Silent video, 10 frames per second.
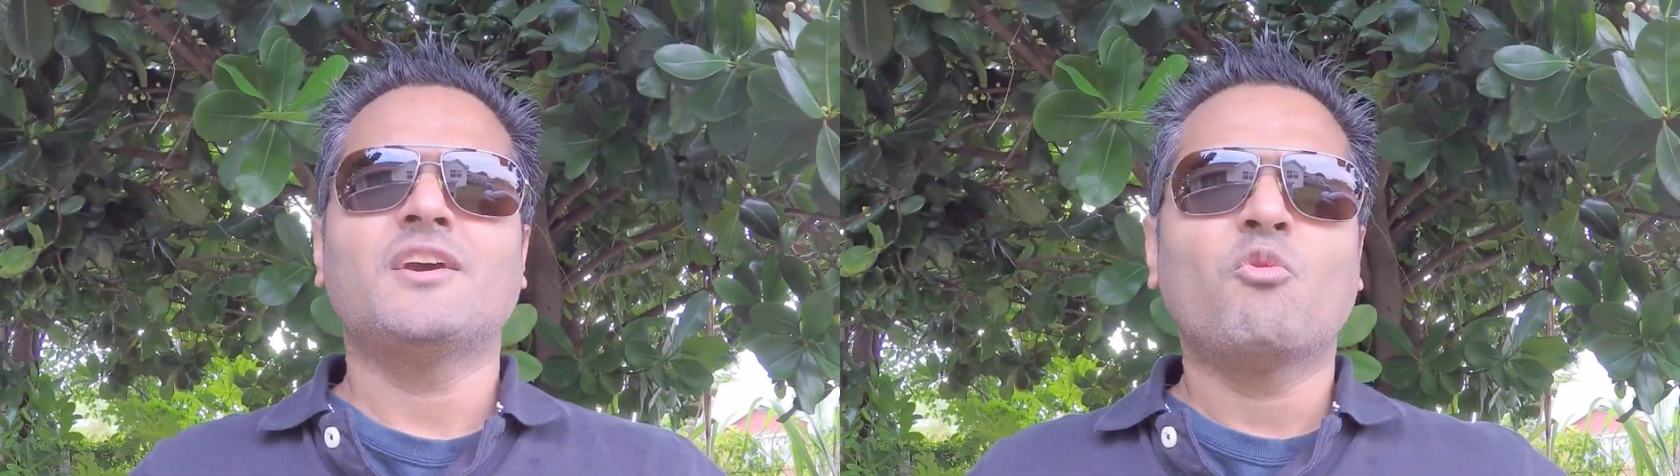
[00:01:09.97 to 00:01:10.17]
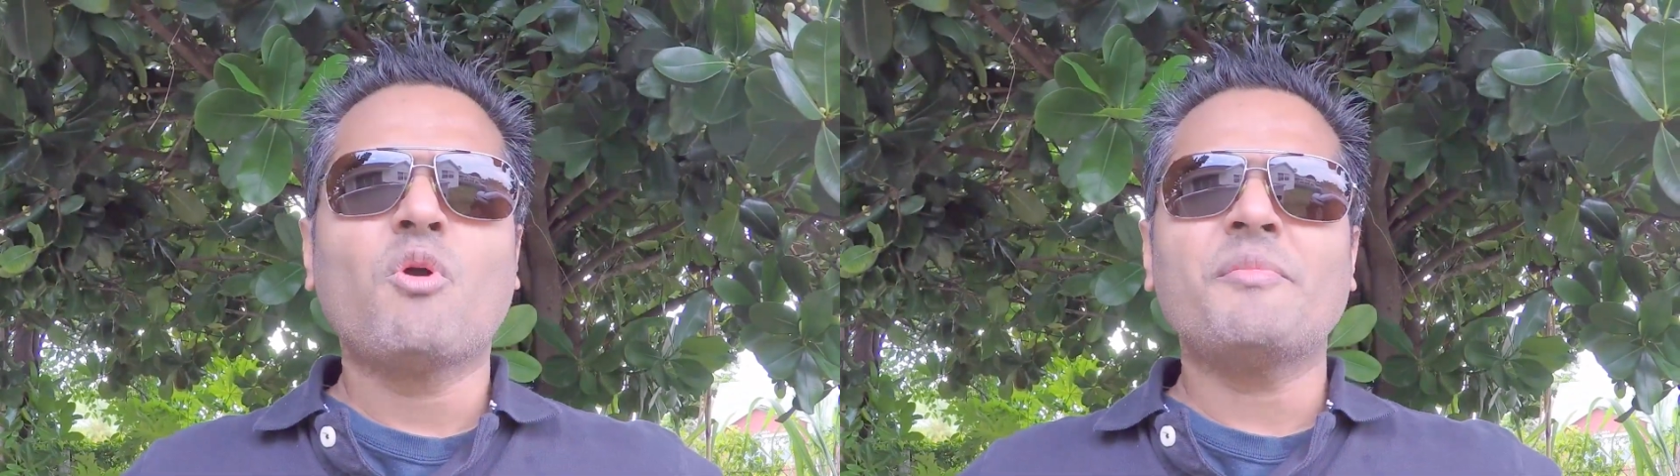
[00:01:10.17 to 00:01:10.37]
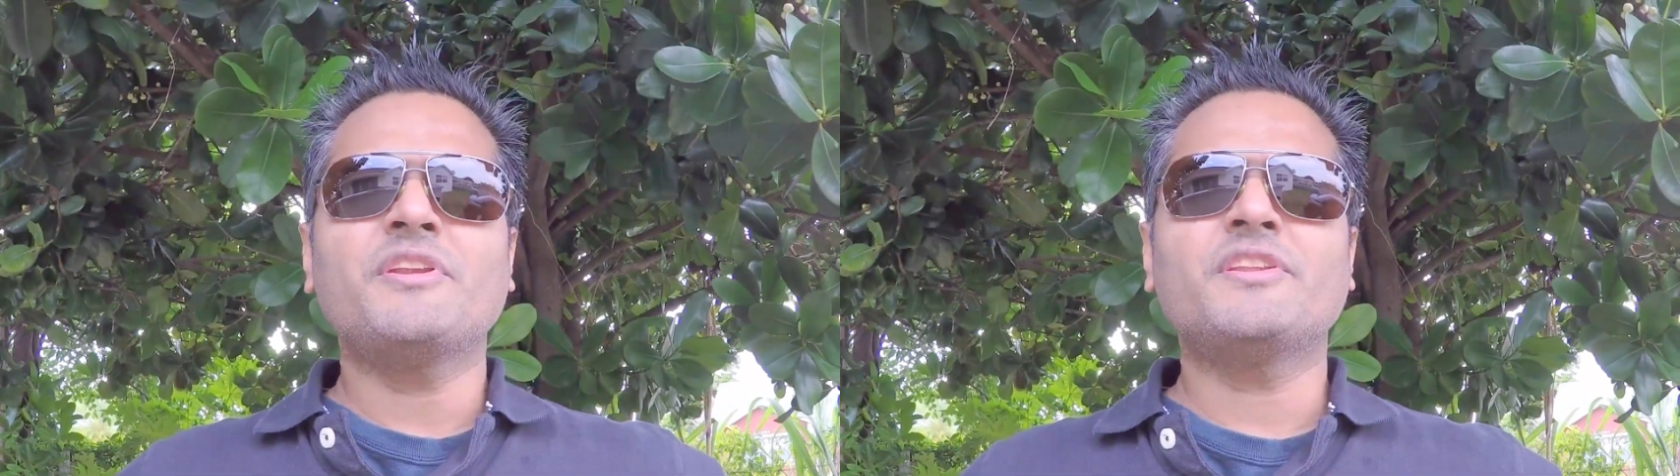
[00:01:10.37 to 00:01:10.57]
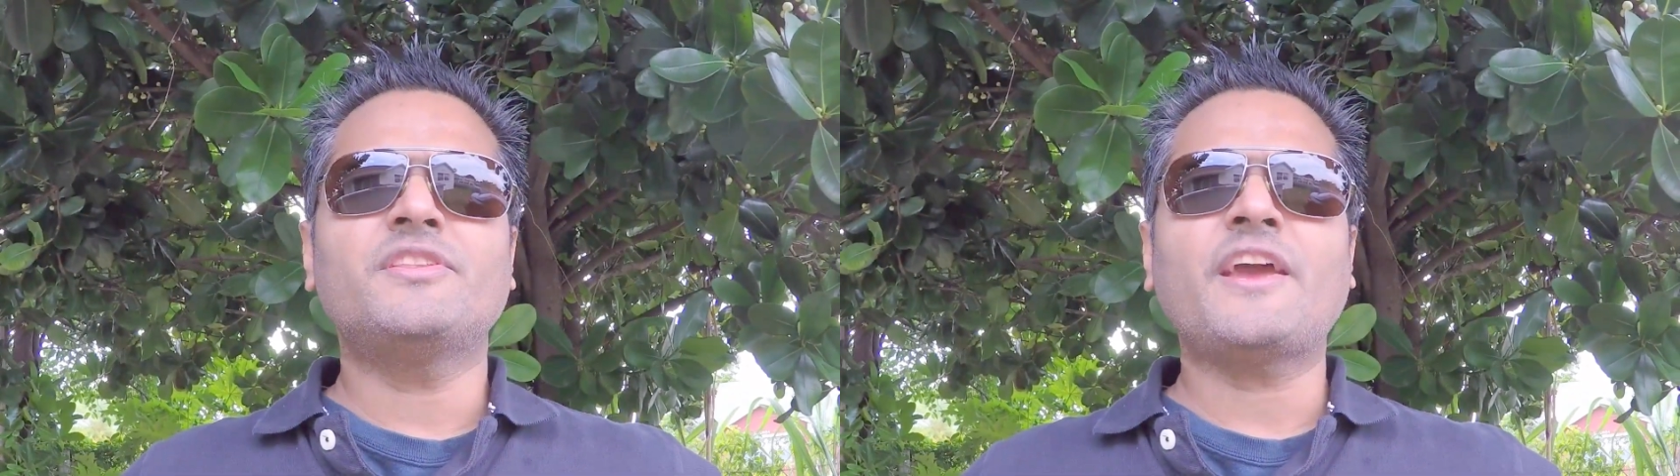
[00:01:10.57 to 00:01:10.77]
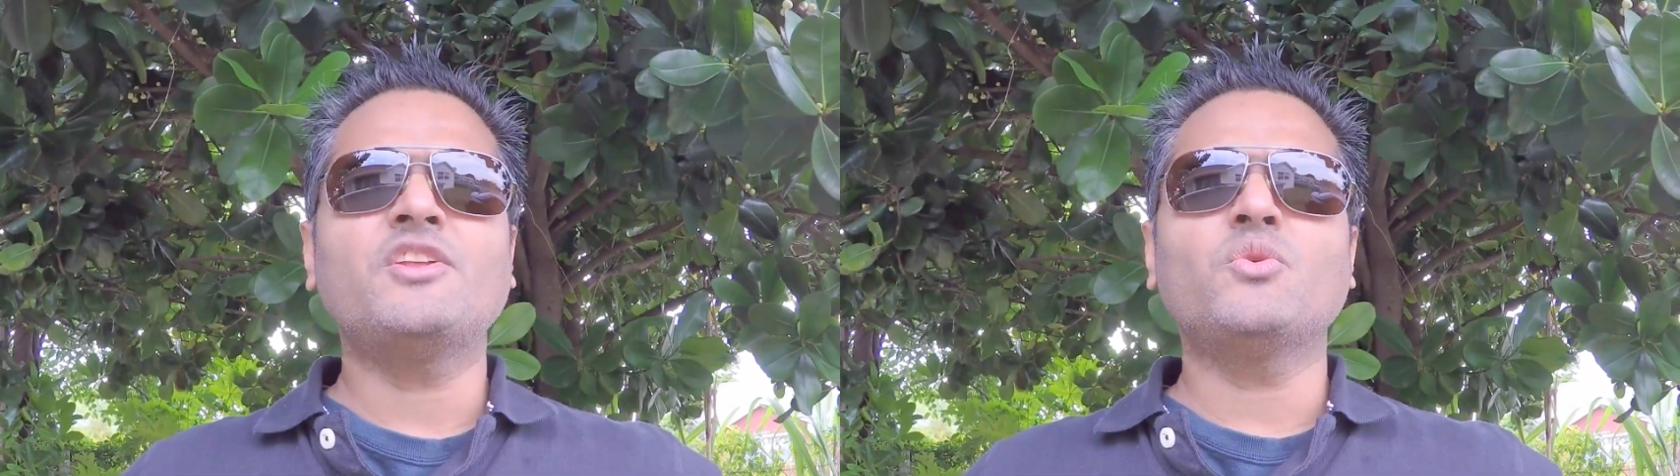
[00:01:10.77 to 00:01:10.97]
Women,
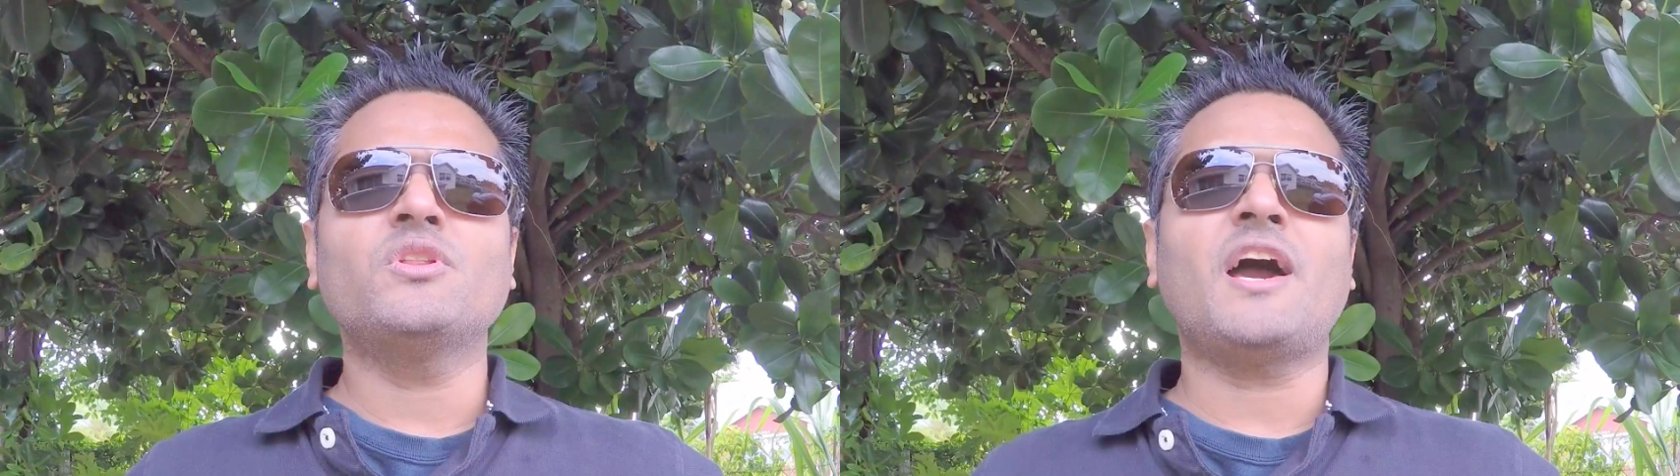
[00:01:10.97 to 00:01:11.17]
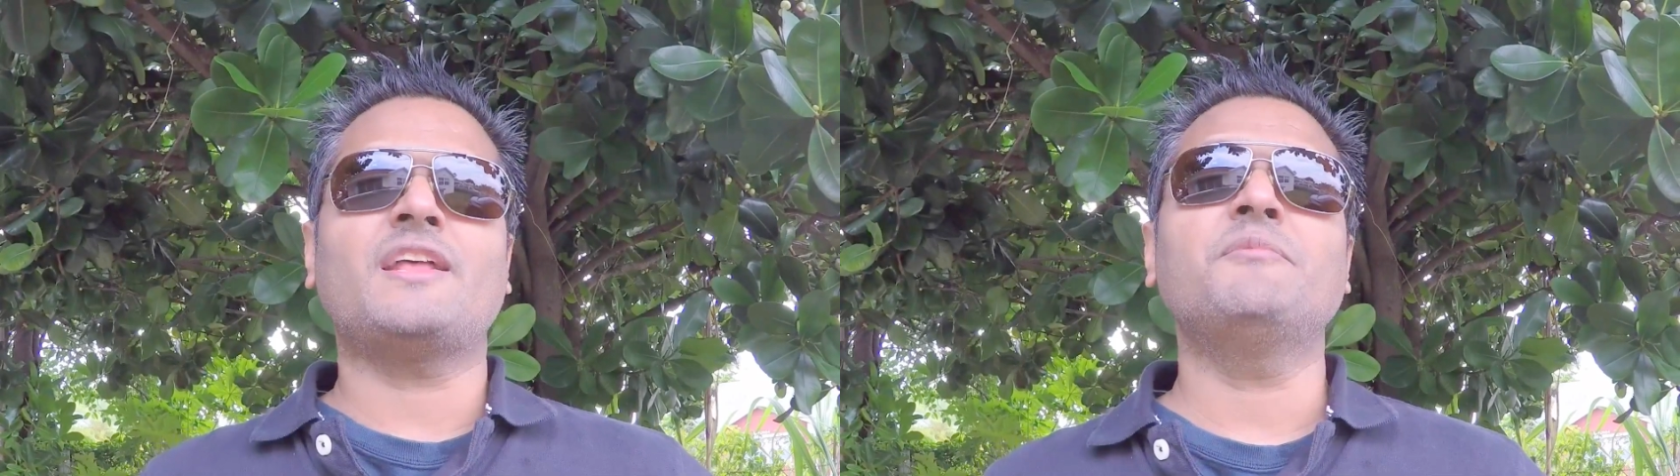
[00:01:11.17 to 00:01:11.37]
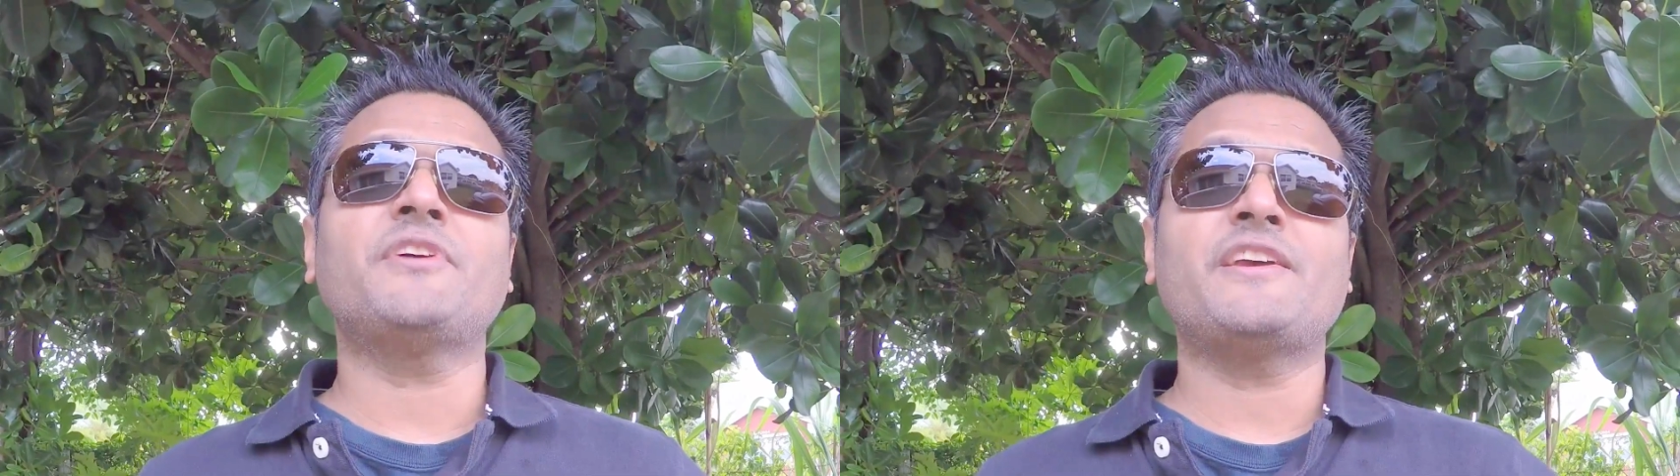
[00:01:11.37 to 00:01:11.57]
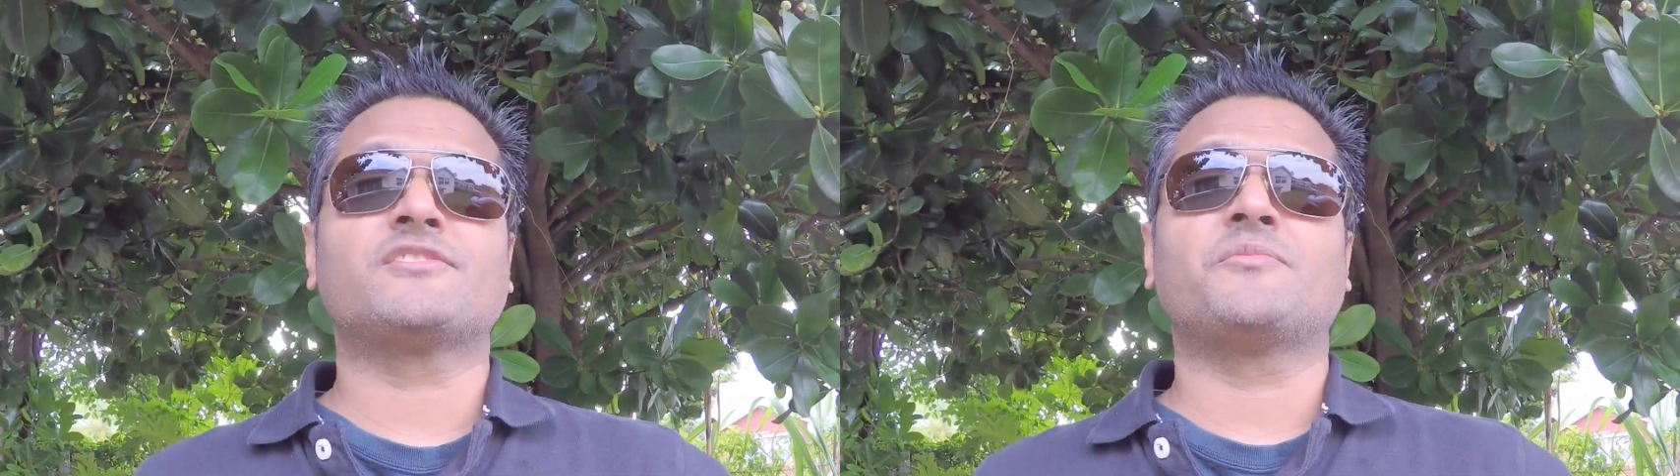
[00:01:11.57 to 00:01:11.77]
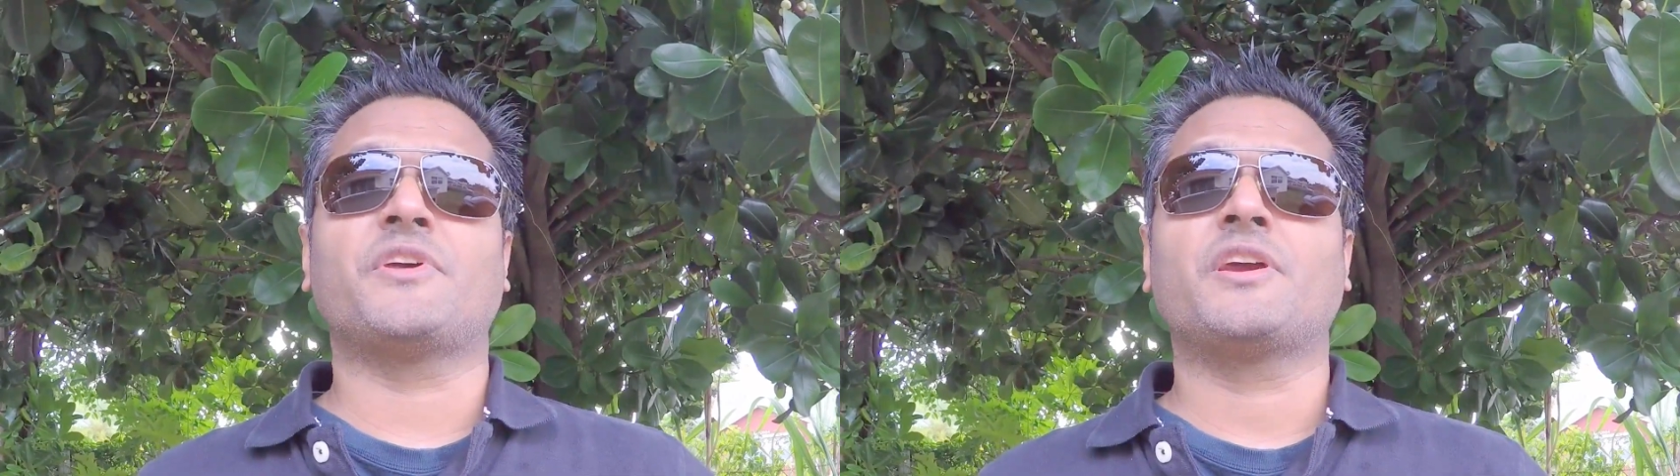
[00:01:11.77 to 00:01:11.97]
they can do a lot. Let me tell you
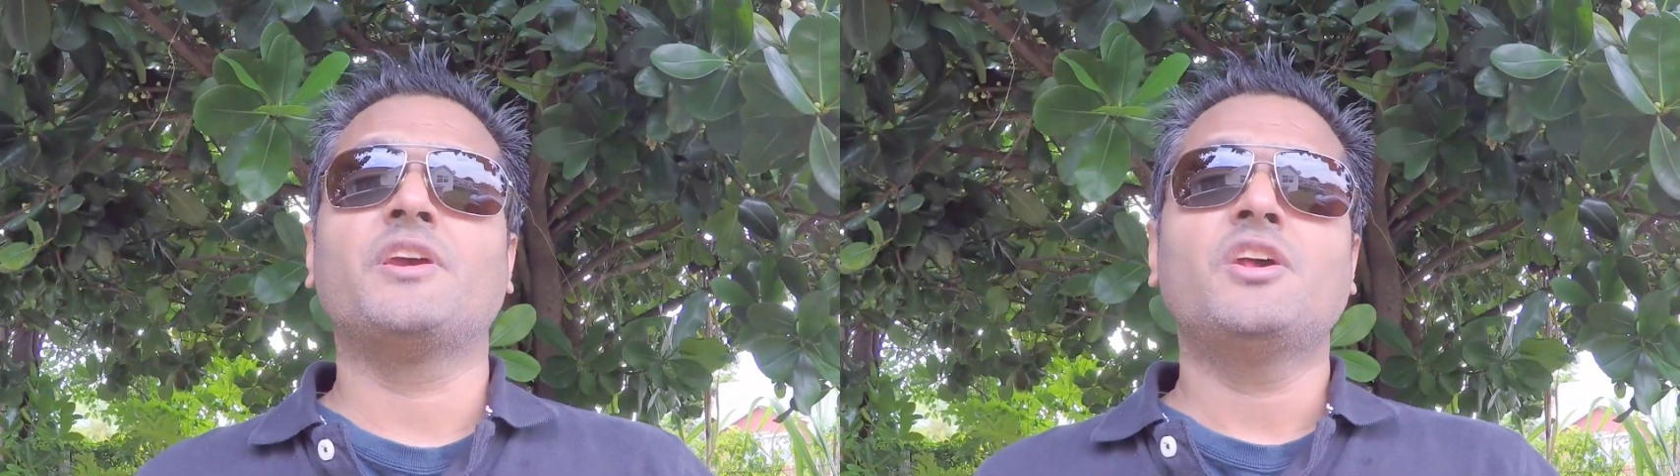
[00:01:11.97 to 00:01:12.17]
something.